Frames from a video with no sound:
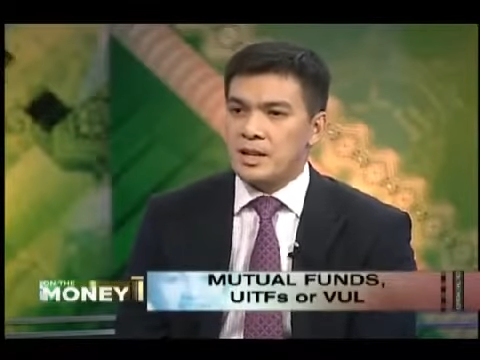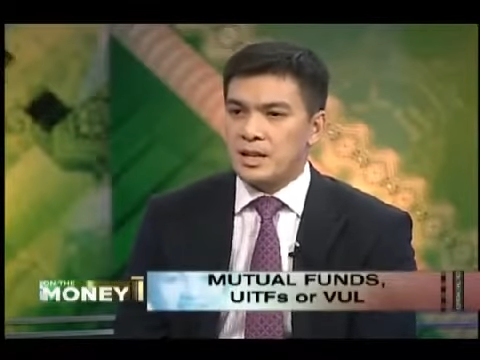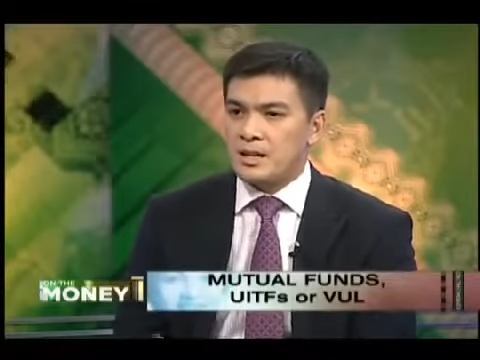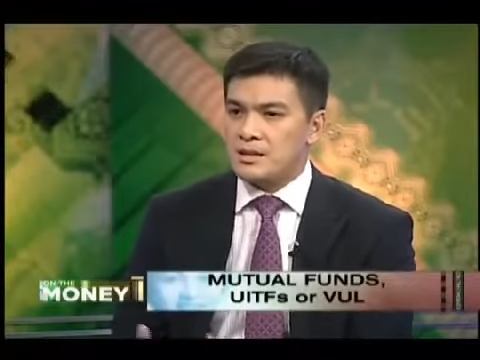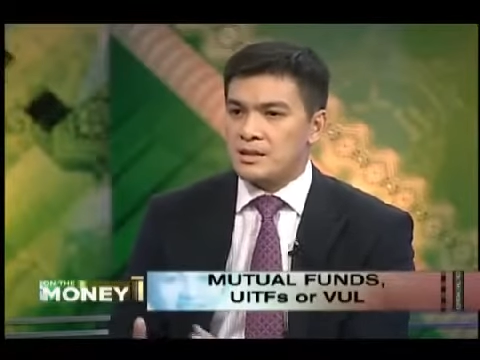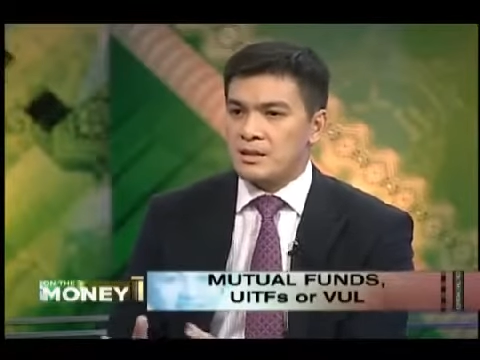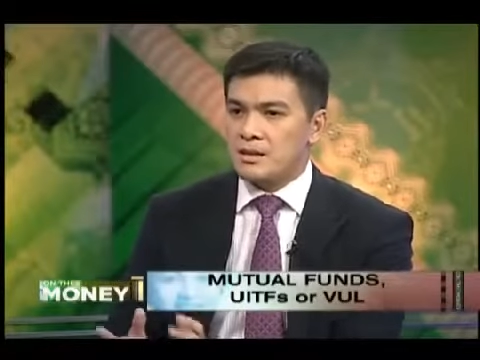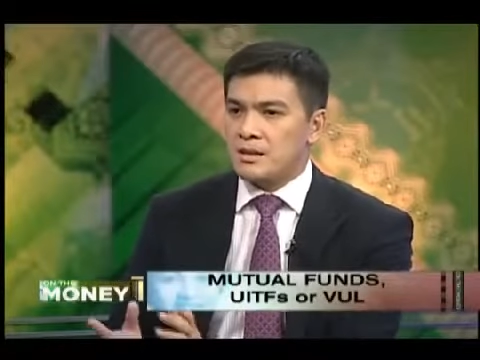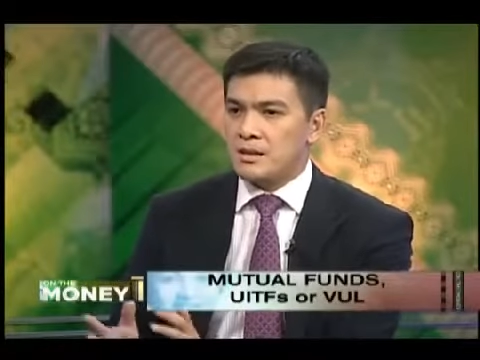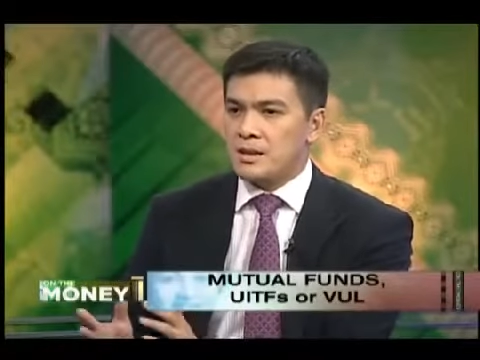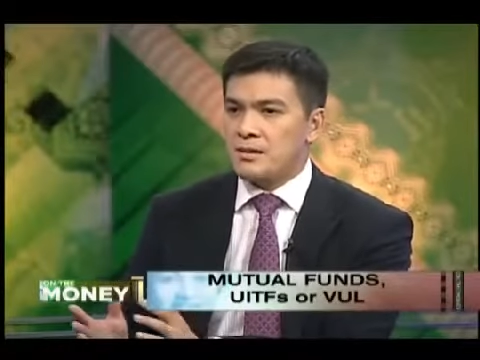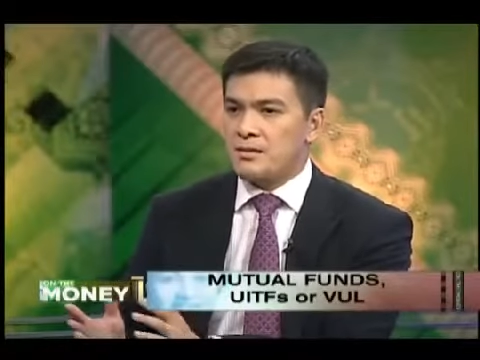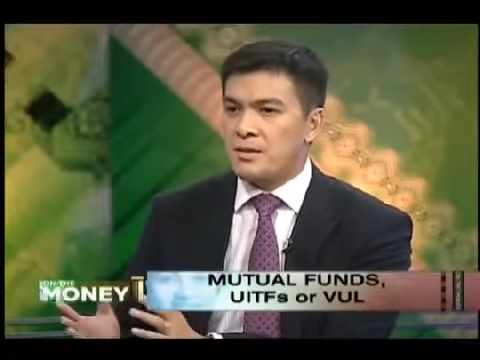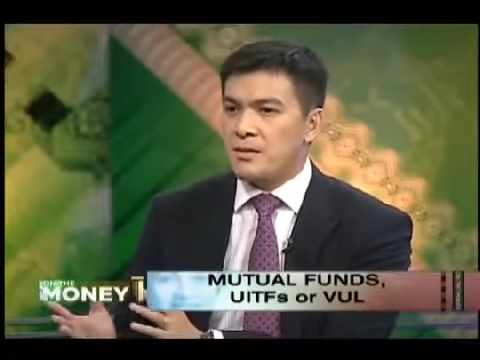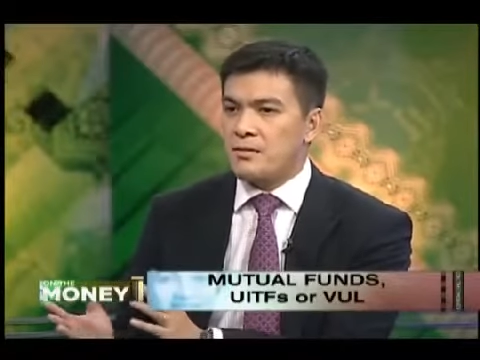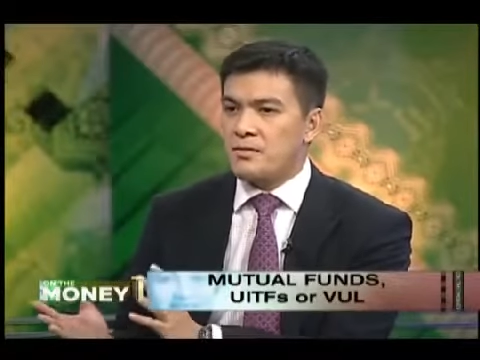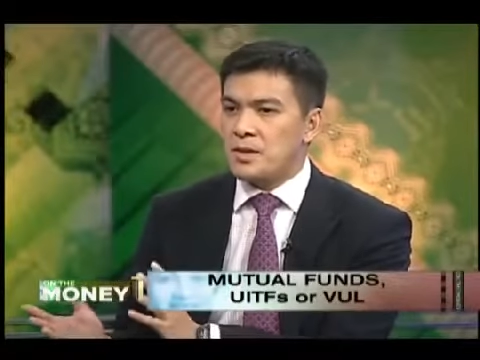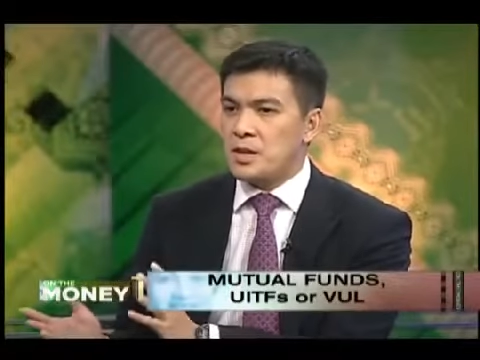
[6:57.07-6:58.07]
As
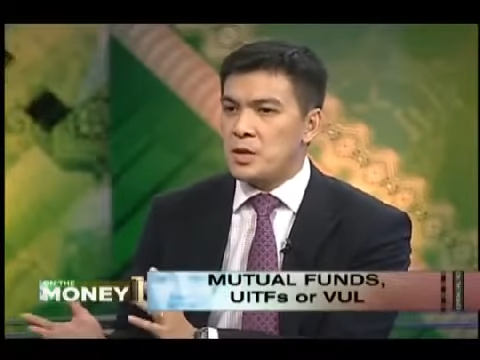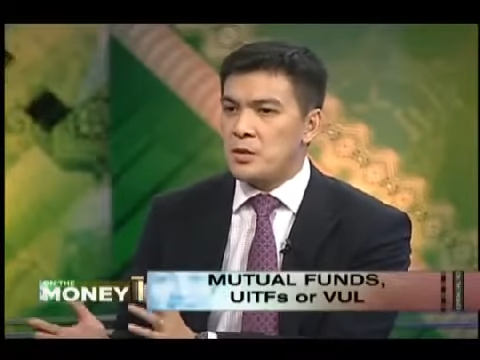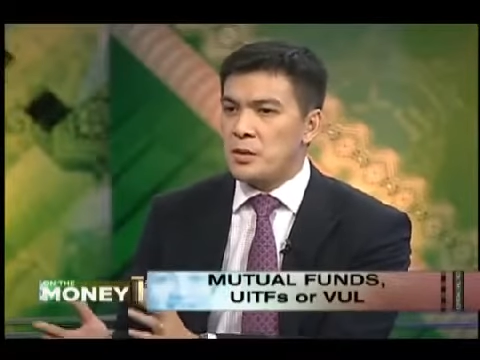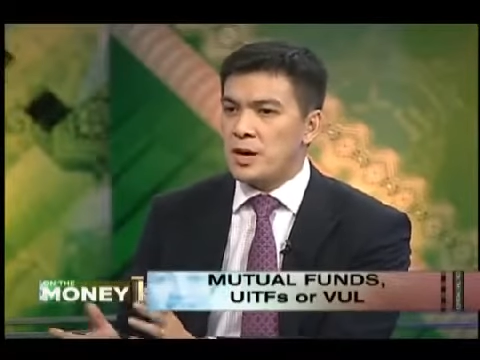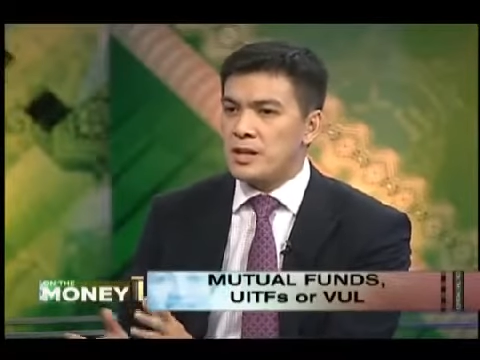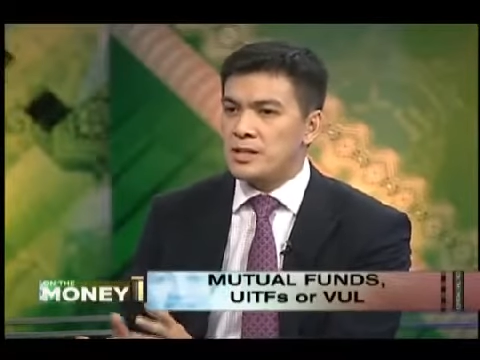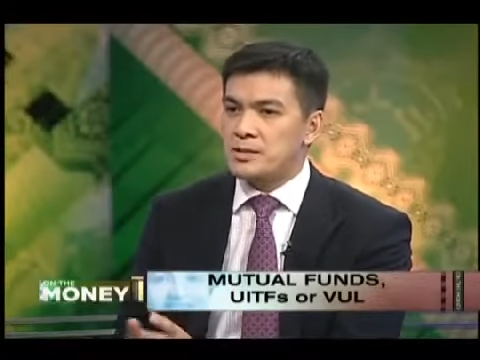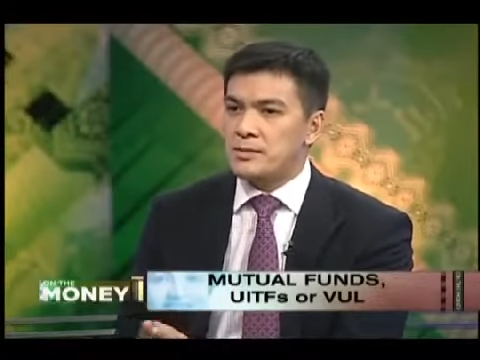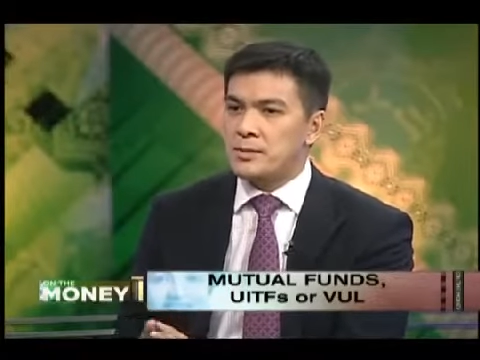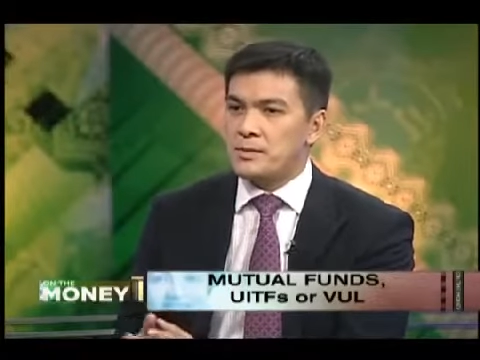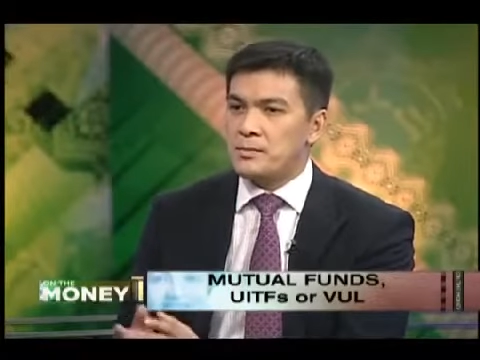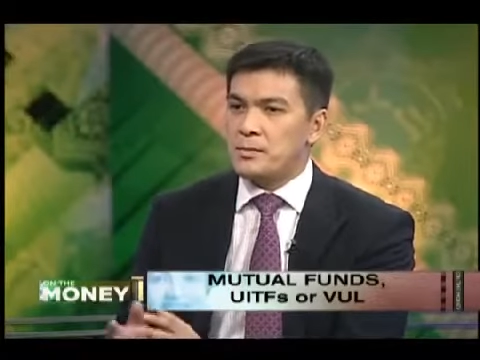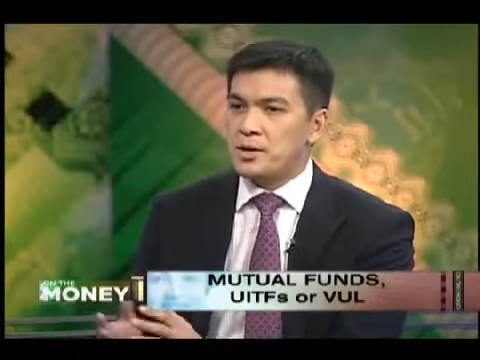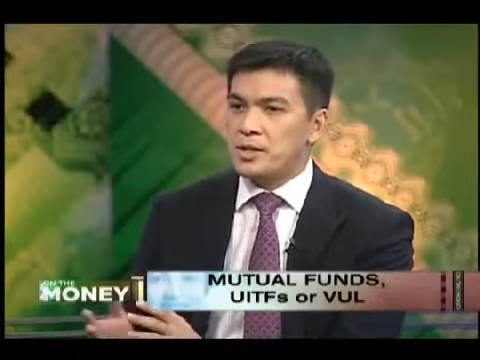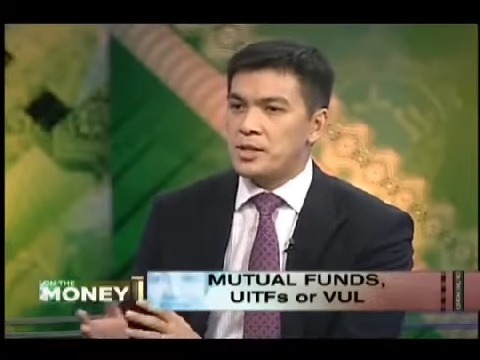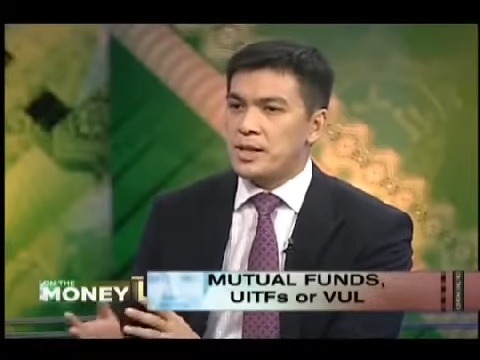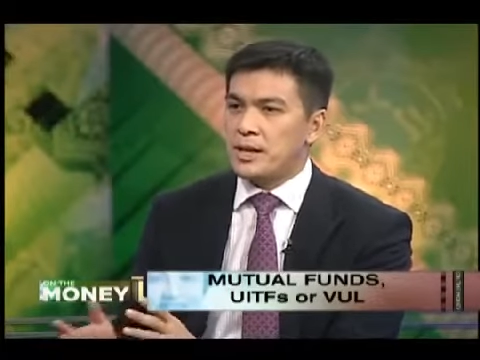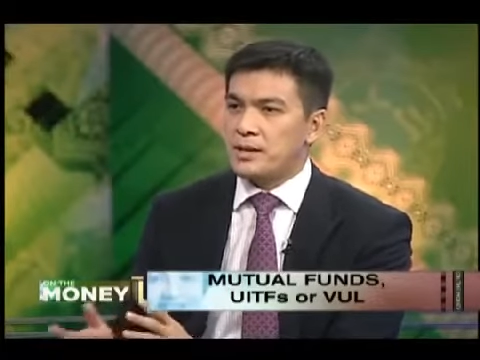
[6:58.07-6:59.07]
the VUL is a bit
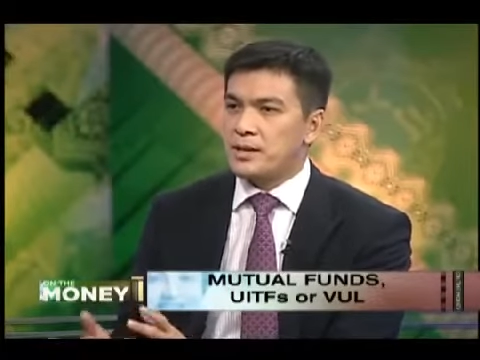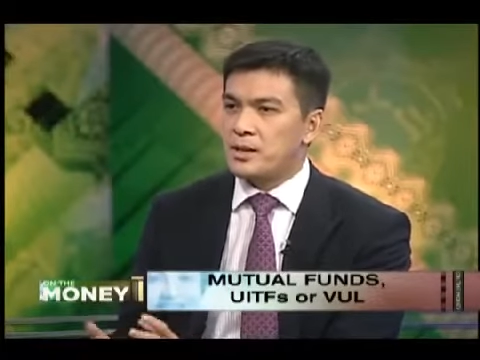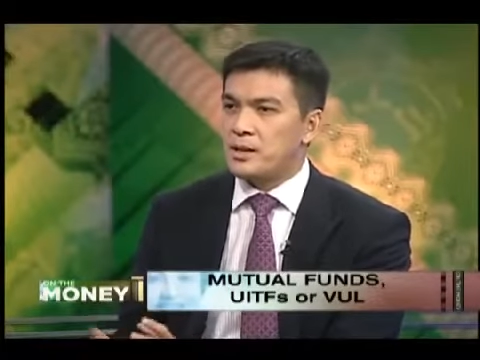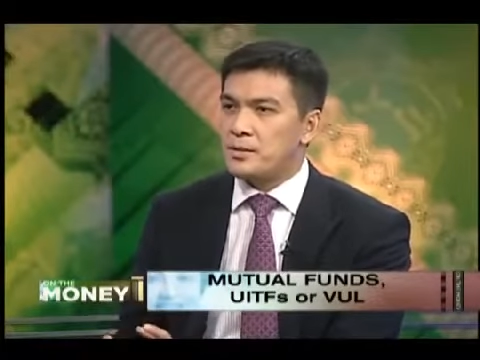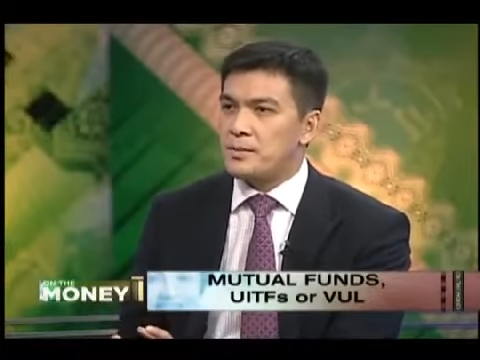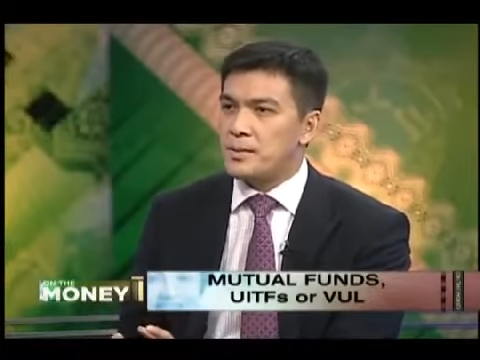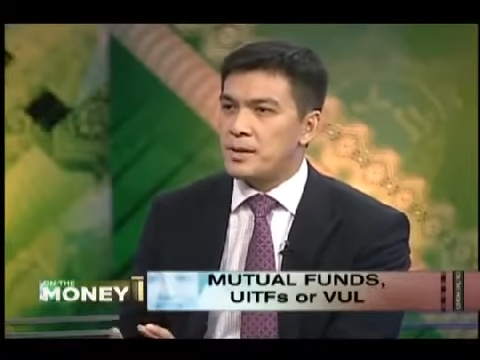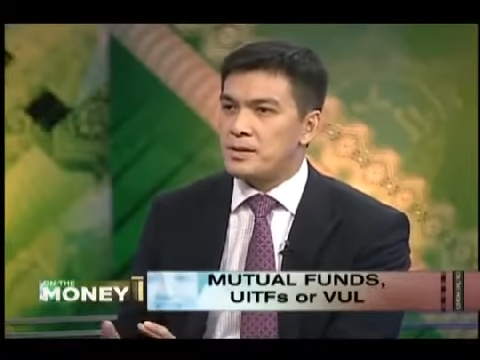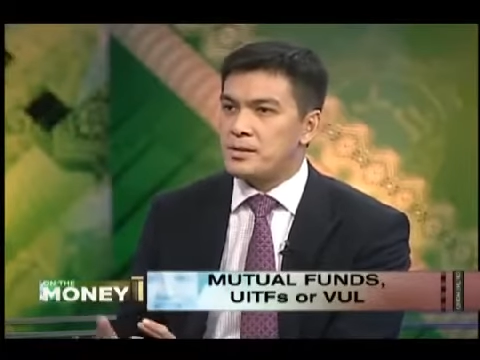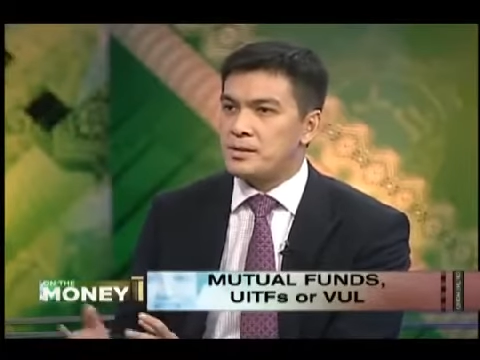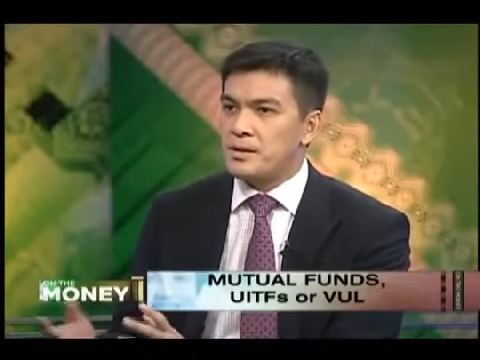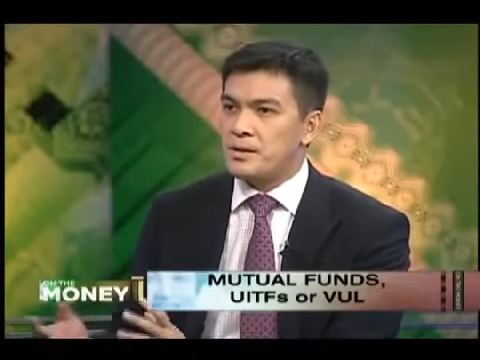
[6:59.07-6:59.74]
more technical because